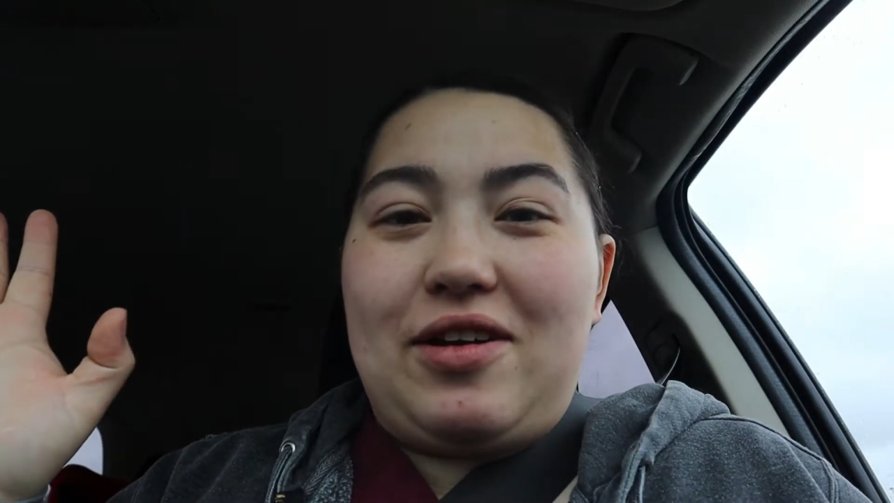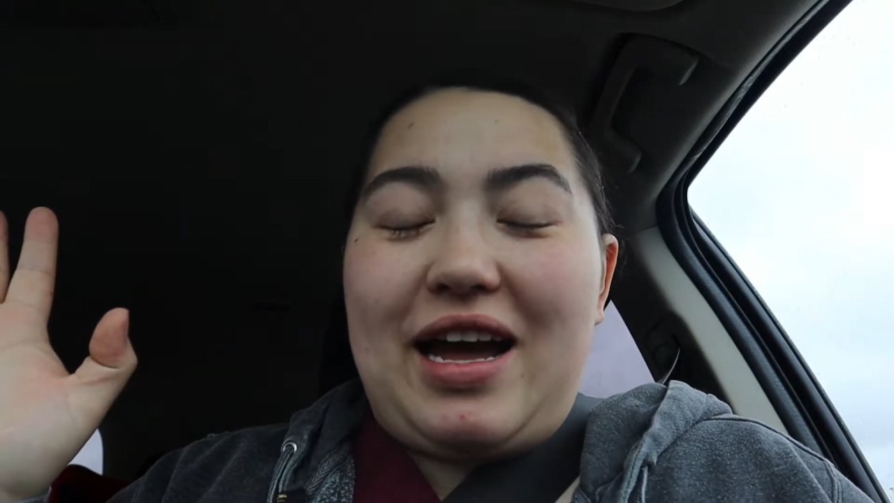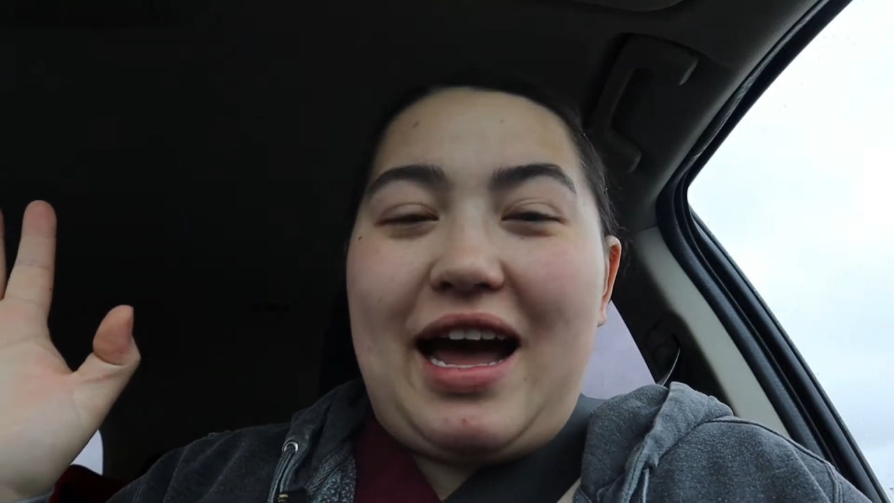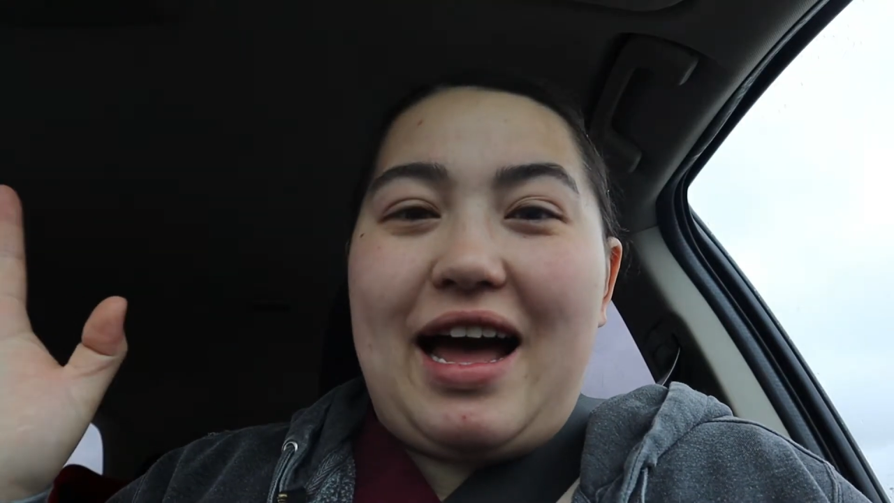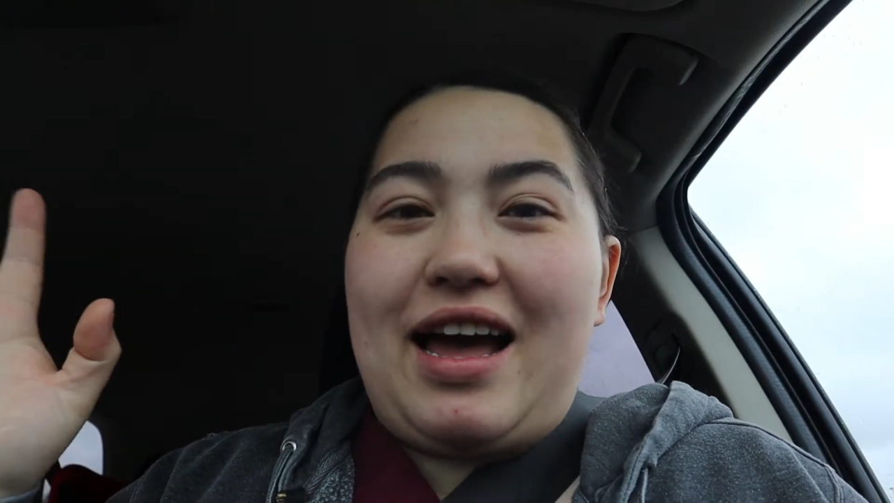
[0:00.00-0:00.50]

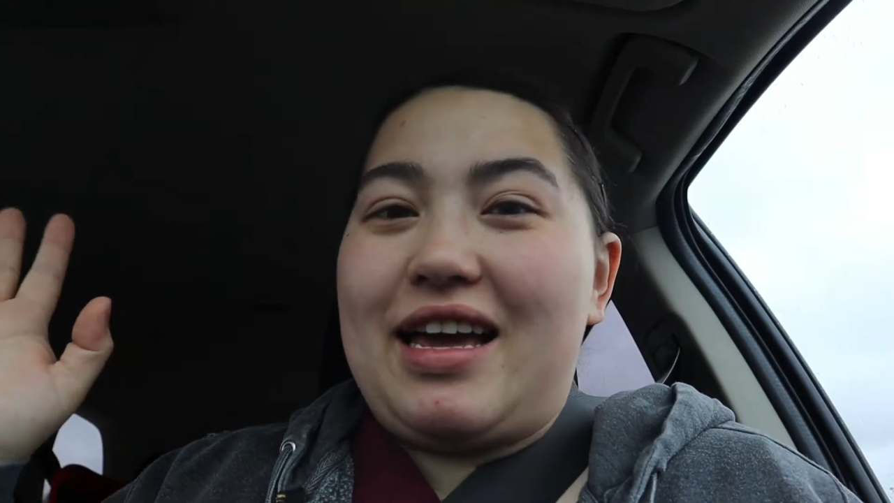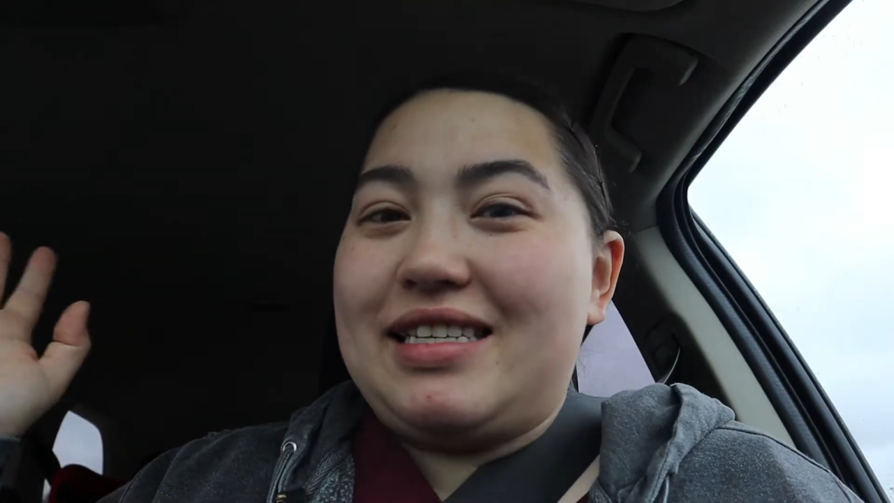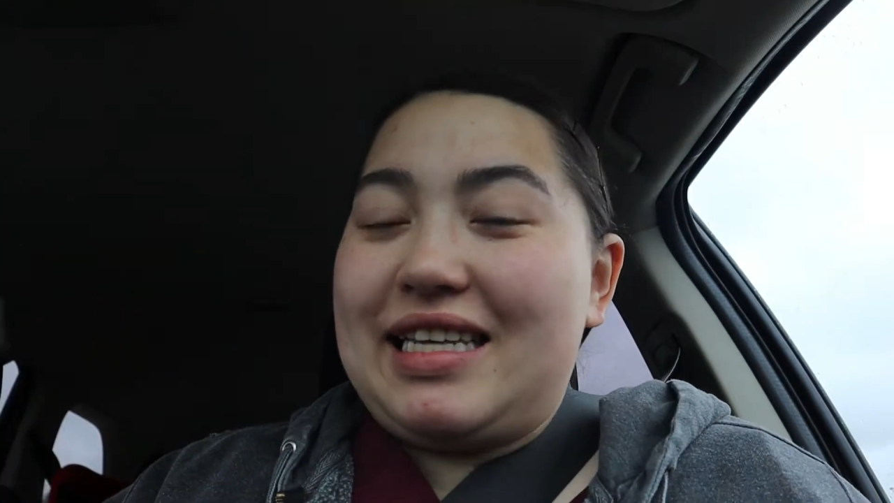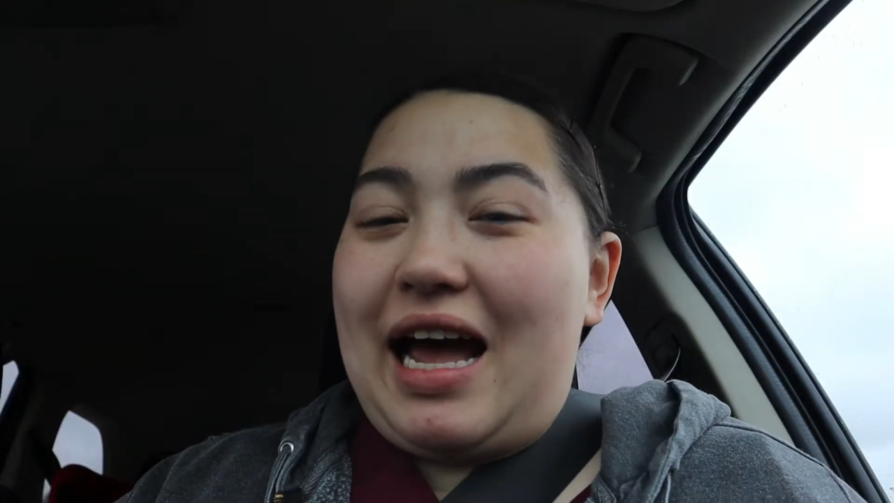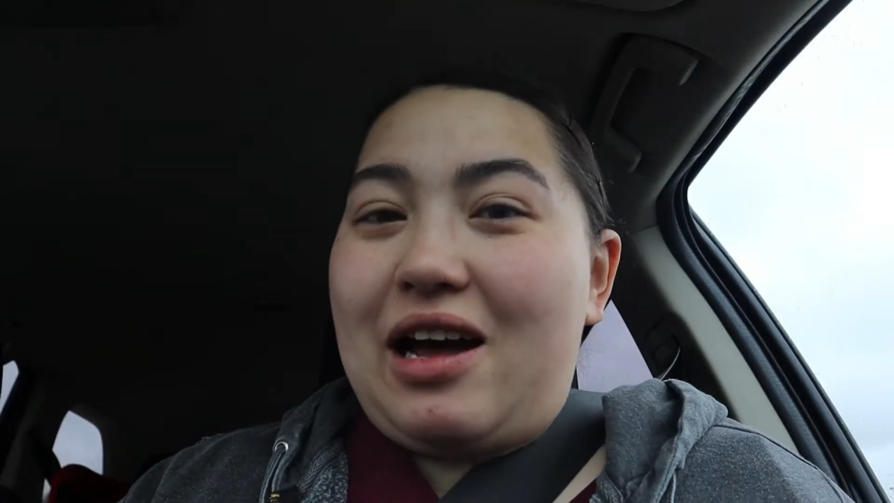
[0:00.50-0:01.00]

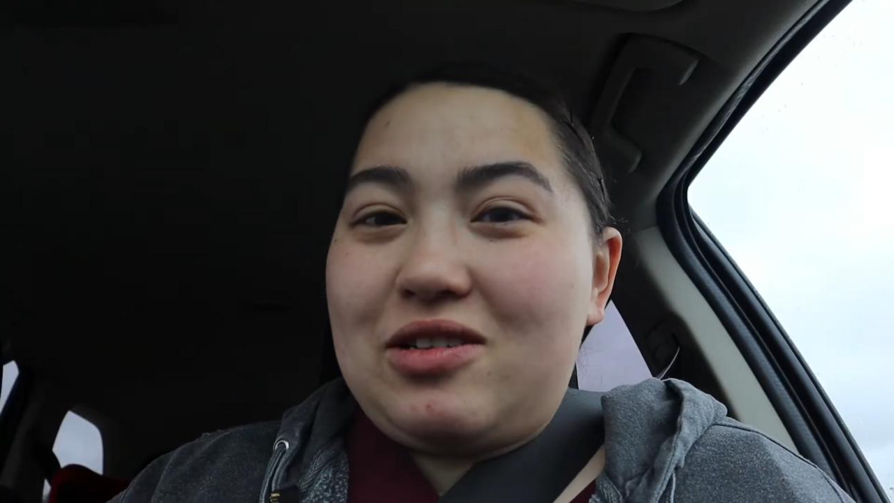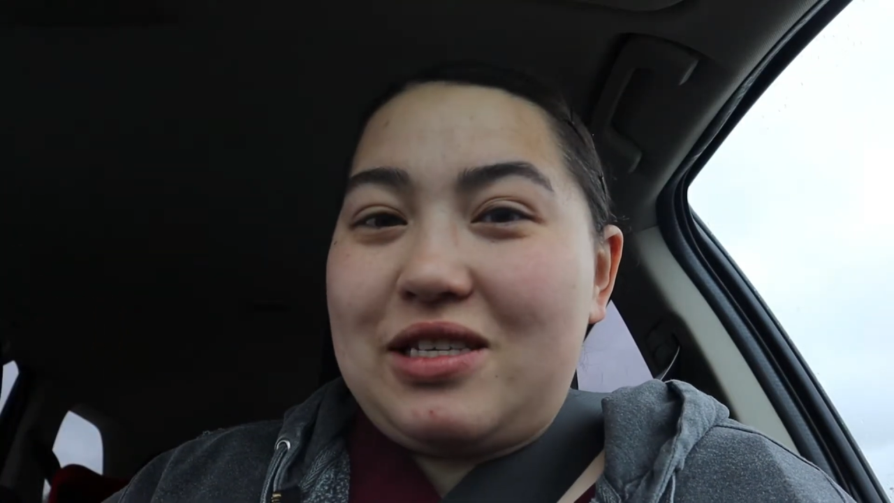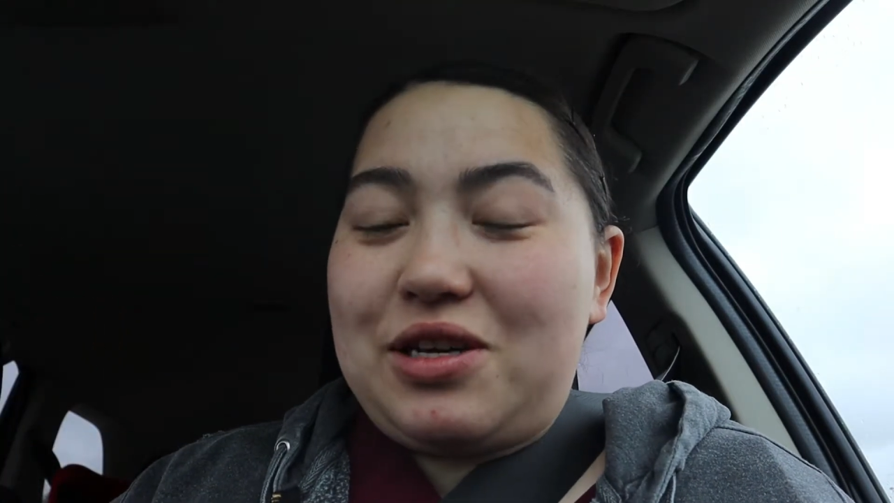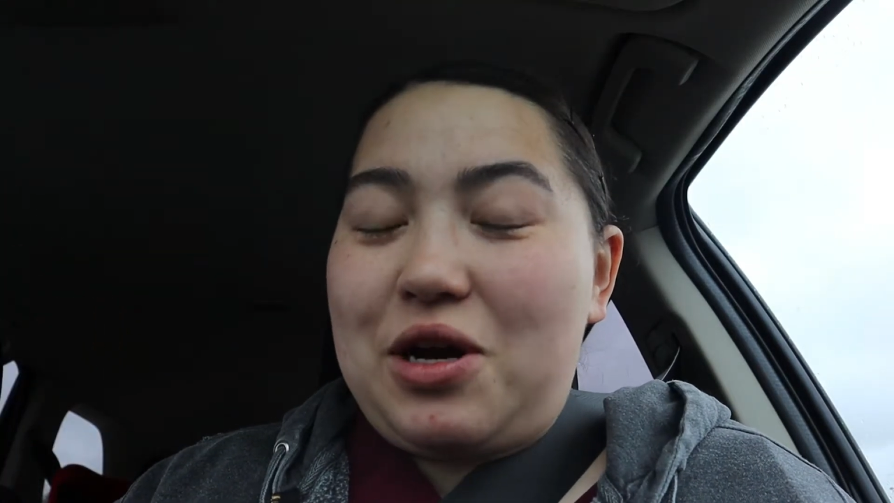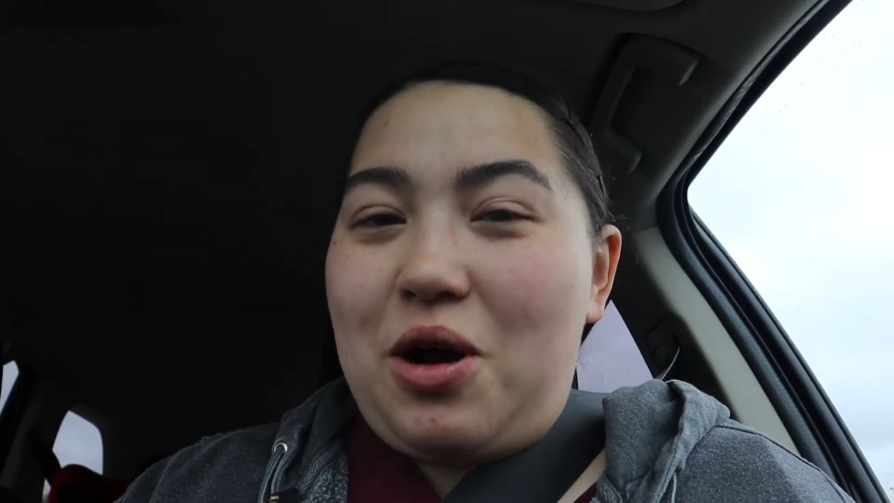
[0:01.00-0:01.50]
guys, how's
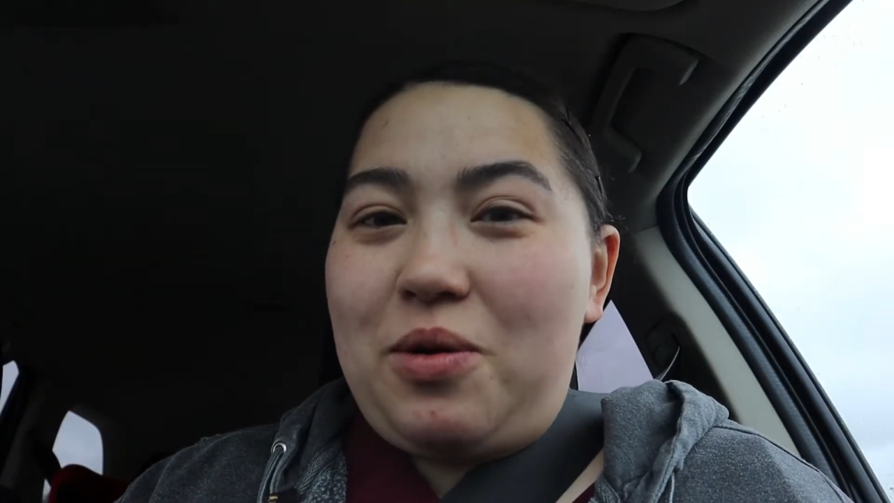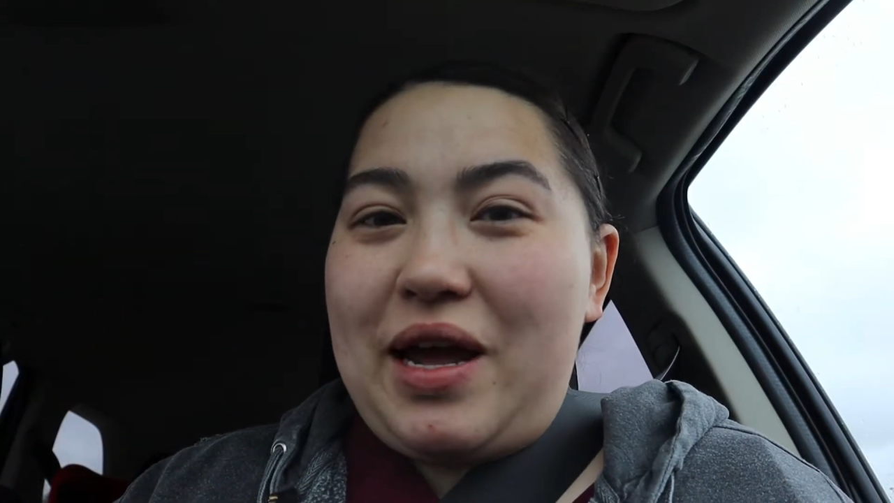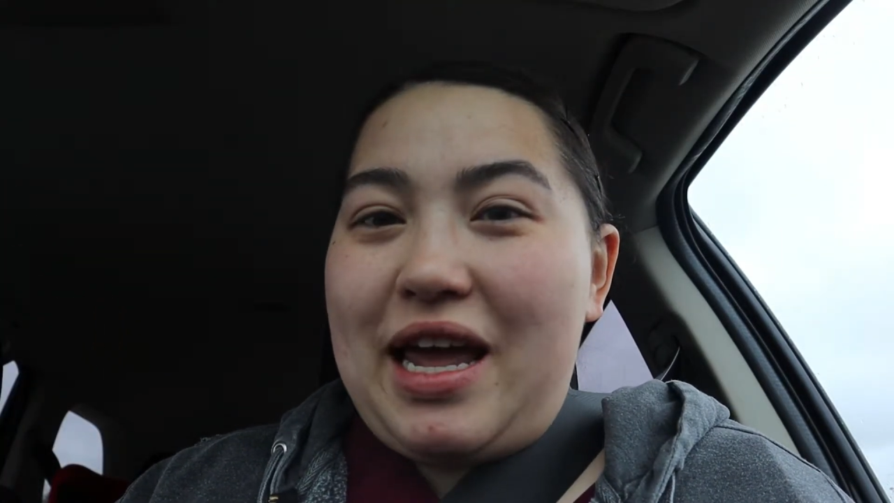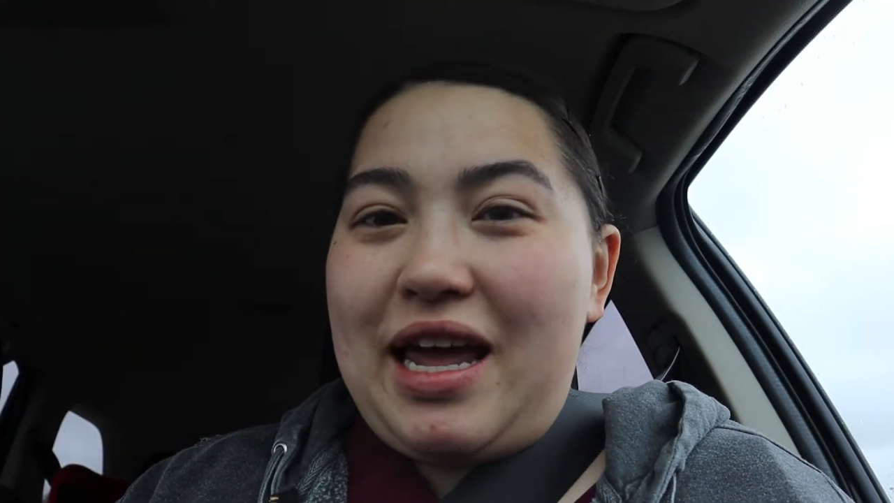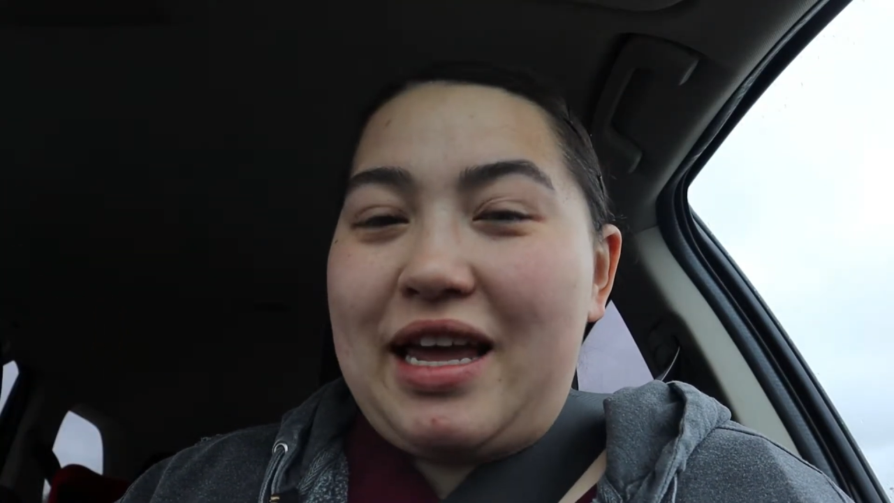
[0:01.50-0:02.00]
it
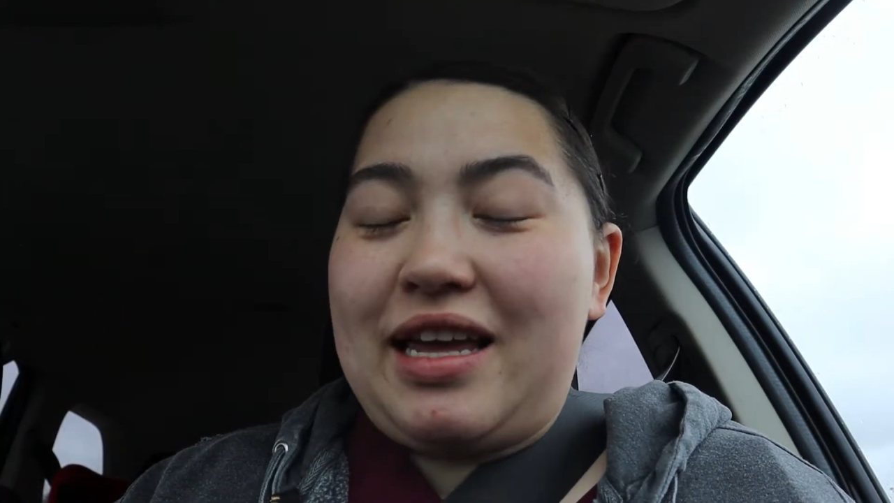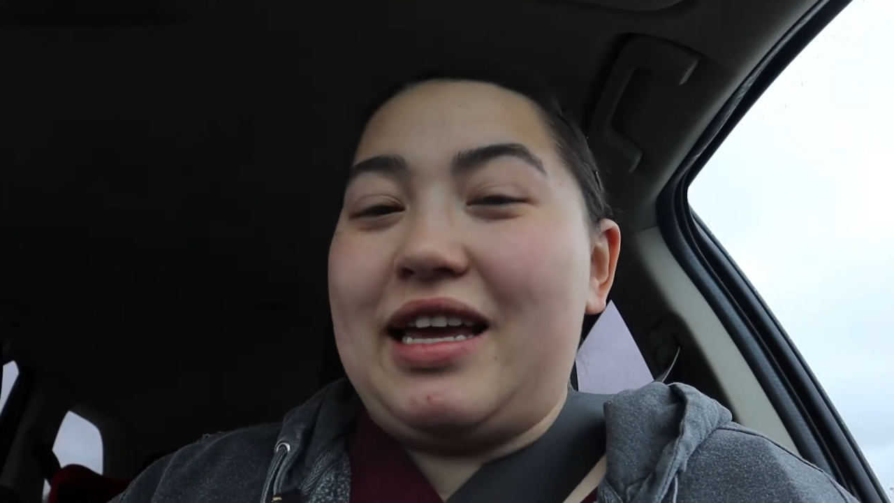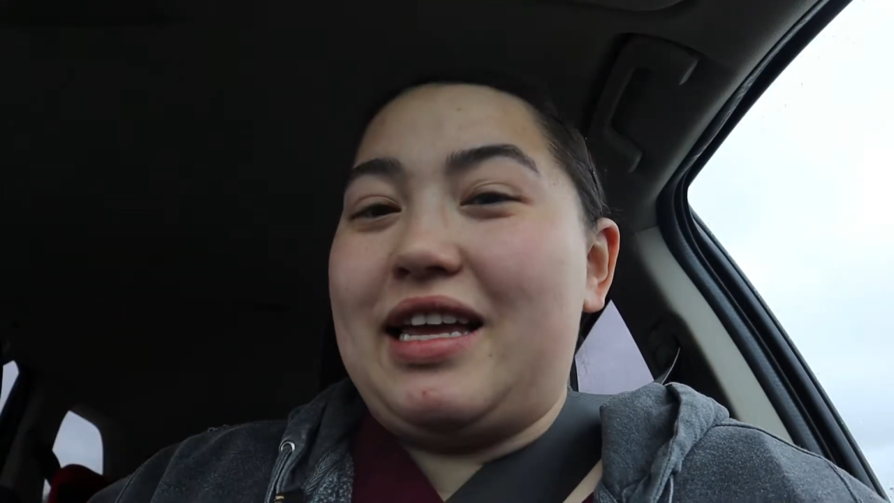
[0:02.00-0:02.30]
going?